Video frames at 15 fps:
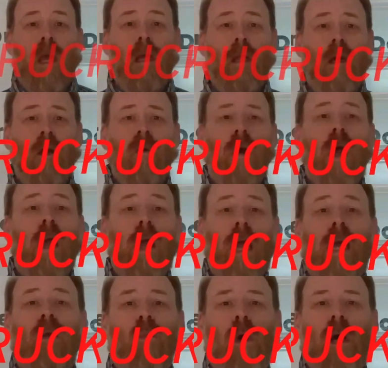Hello,
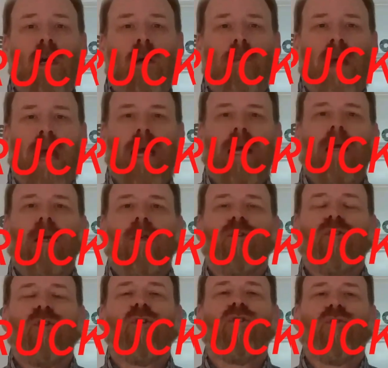and welcome back
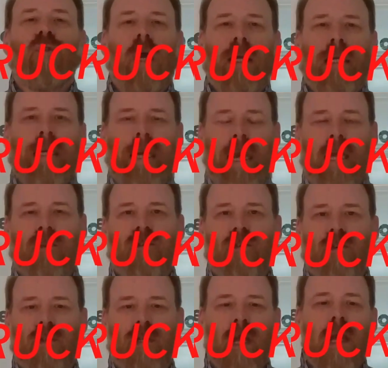to Trucking
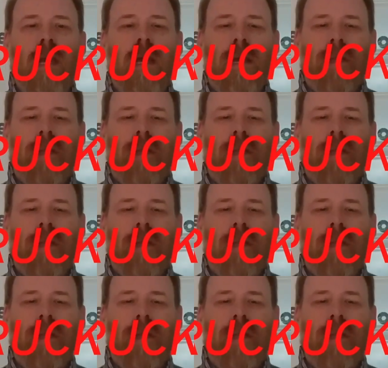Answers.